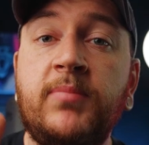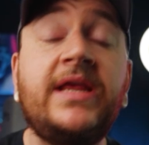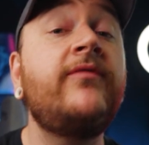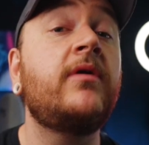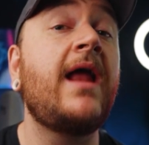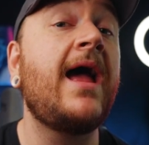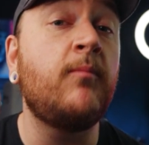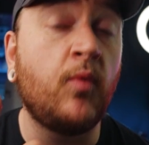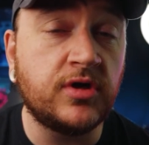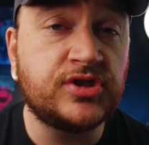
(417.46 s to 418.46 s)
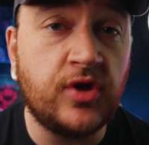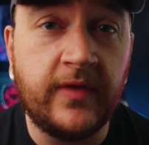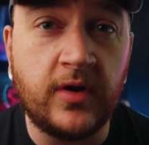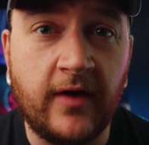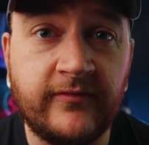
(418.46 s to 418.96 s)
Believe it or not, more so
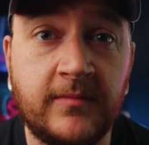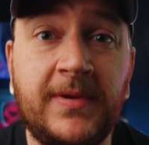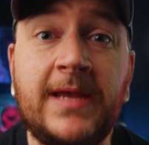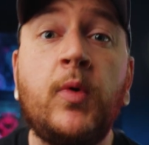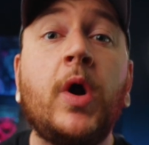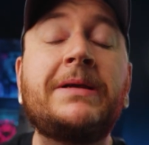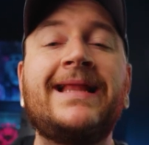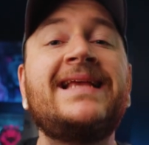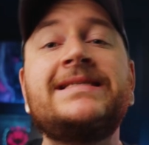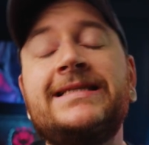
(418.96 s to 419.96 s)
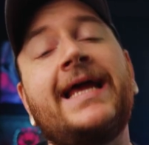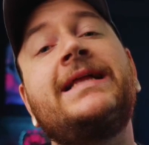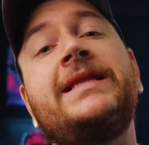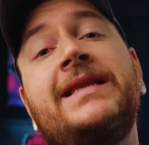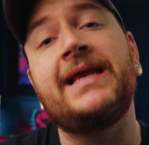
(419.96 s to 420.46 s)
than often, people are less
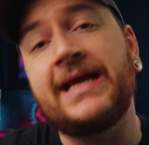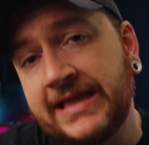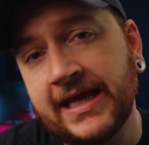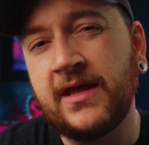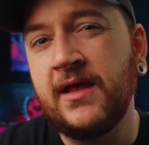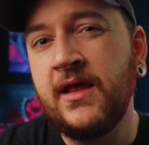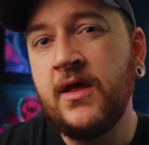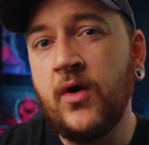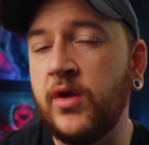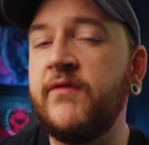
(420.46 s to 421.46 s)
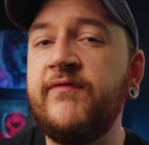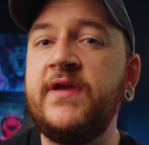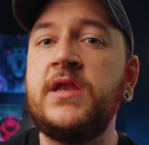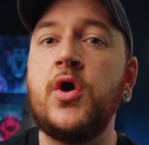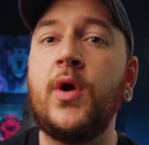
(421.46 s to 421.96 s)
likely click on a
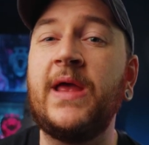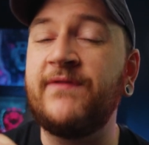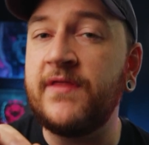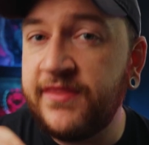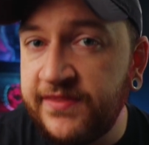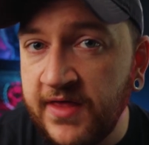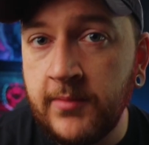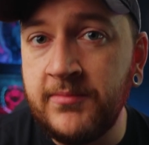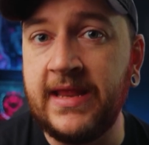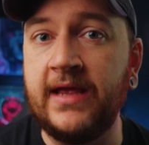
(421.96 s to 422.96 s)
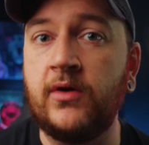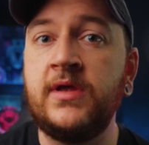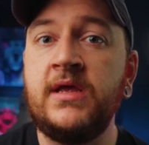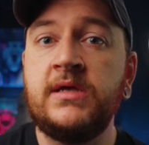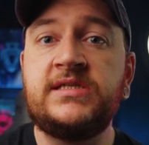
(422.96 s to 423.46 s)
video if a thumbnail
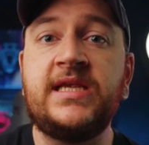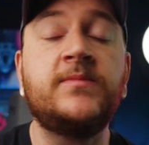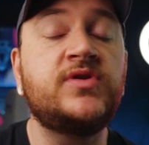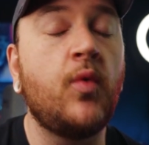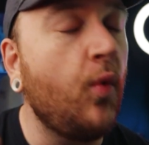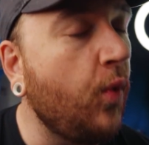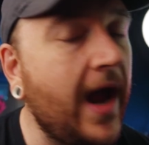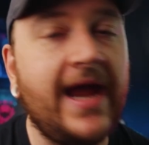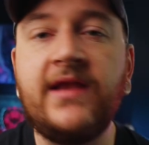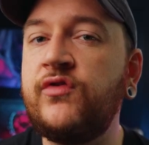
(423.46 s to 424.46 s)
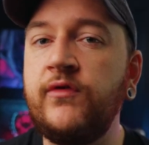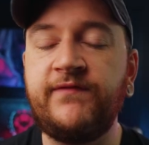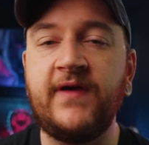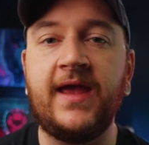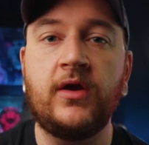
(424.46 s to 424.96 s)
seems way too
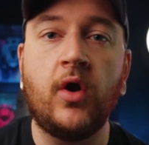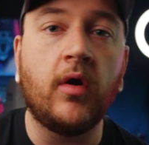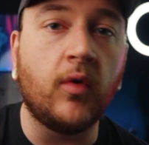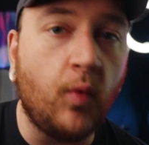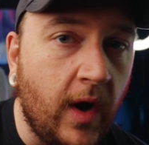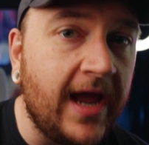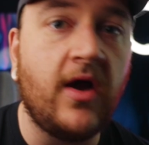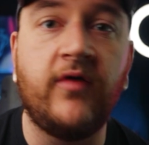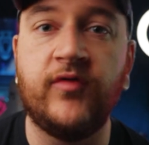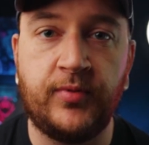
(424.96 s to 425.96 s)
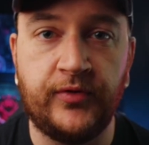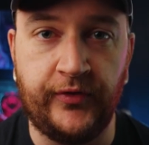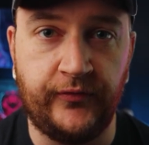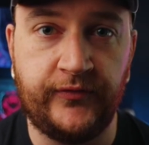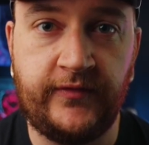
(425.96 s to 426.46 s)
fake or way
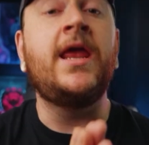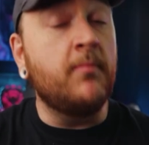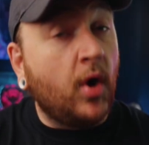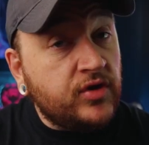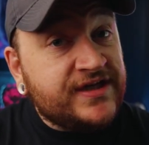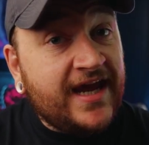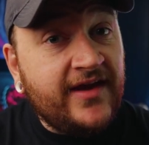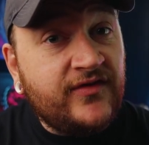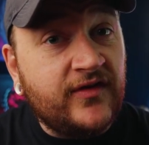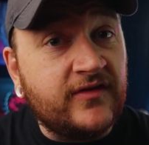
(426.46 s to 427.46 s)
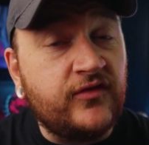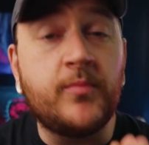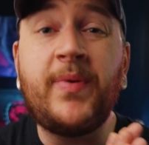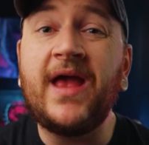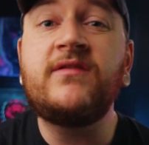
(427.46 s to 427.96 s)
overproduced. In most cases, your
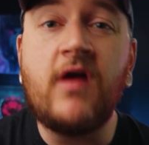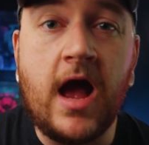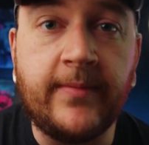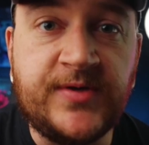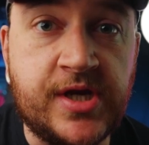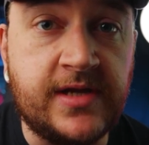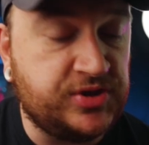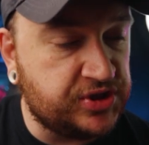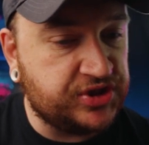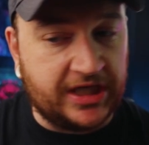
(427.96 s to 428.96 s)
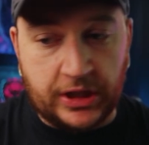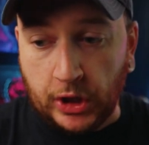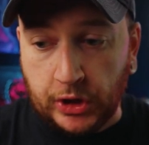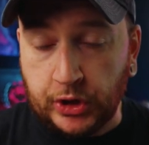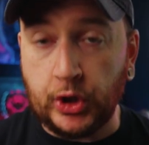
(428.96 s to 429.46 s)
best option is just getting
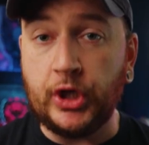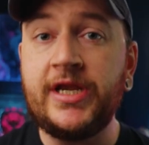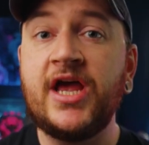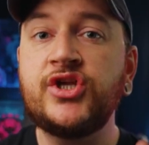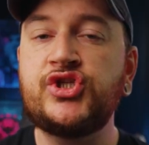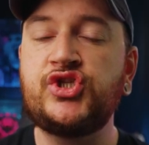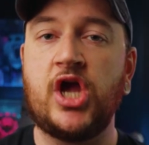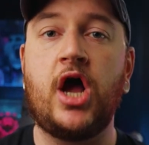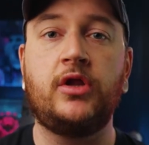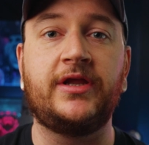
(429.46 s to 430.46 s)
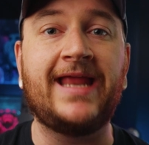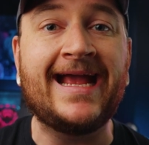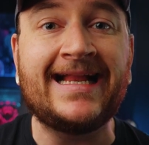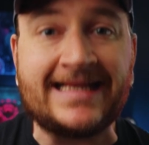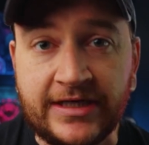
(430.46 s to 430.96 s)
a good,
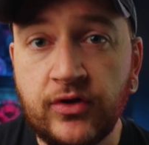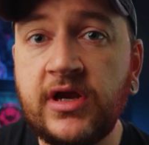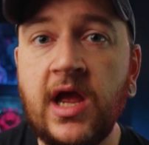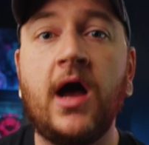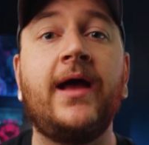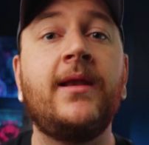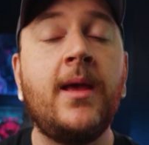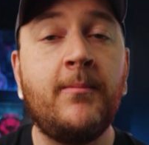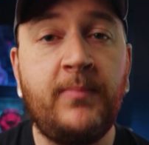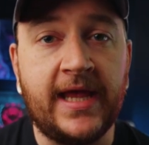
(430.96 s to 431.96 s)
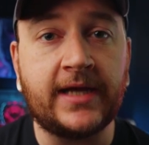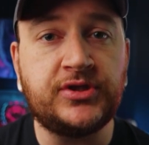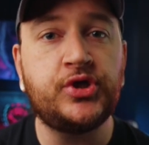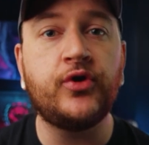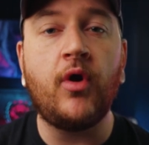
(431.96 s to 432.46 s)
solid, clear-cut
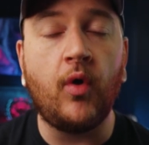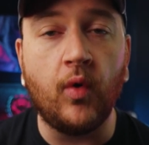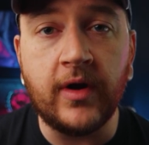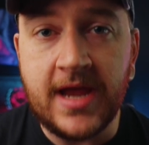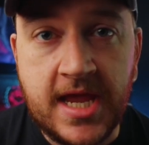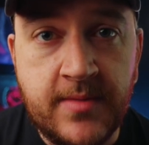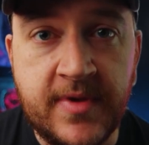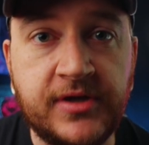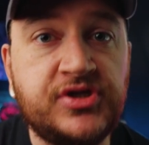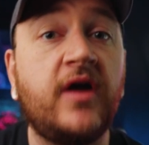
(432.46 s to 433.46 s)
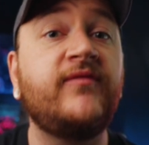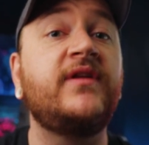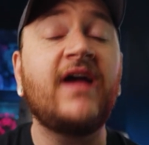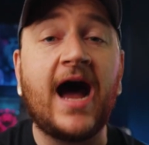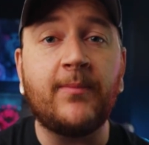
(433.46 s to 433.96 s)
picture or image of the
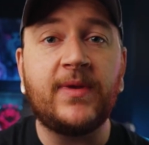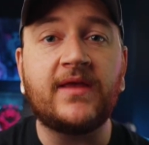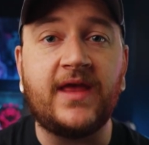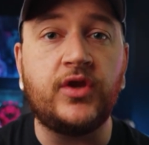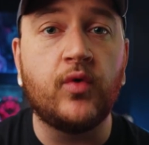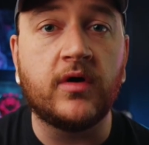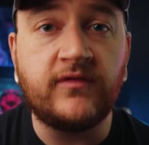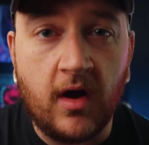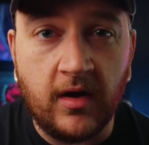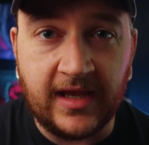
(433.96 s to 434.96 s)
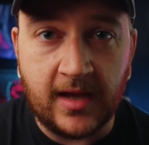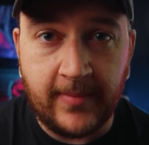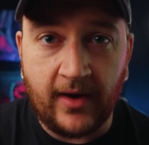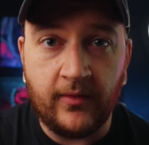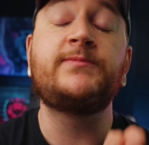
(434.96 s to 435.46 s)
topic that you are talking
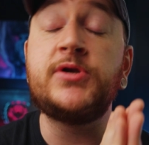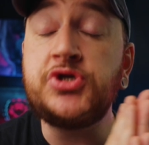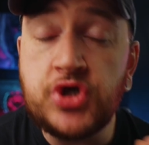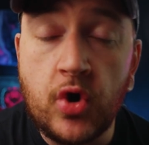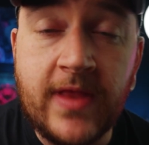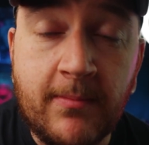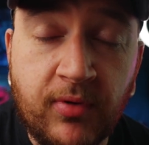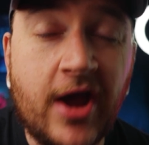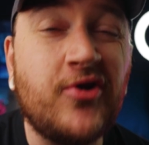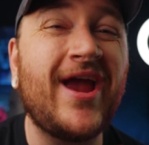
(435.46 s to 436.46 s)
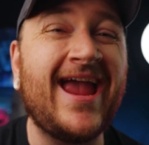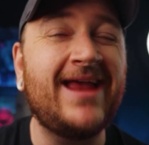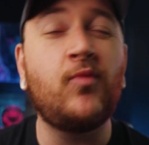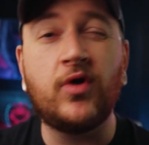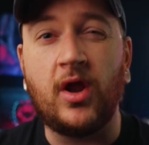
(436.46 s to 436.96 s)
about. It's been shown that brighter
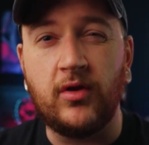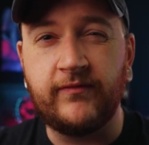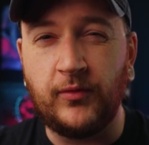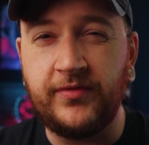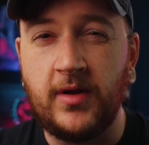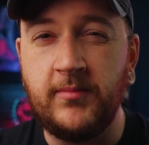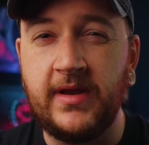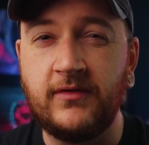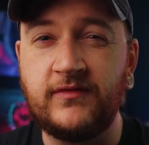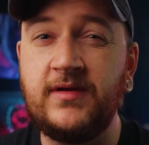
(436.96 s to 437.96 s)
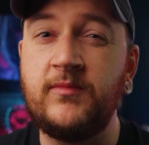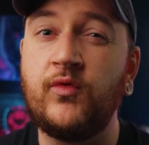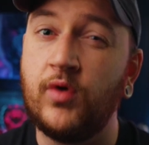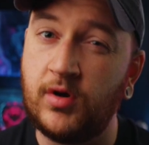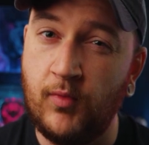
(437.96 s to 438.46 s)
and more colorful thumbnails seem to
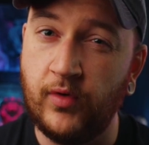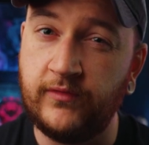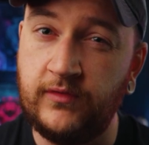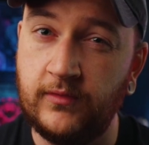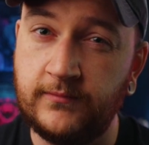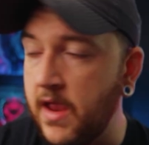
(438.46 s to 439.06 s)
work more too.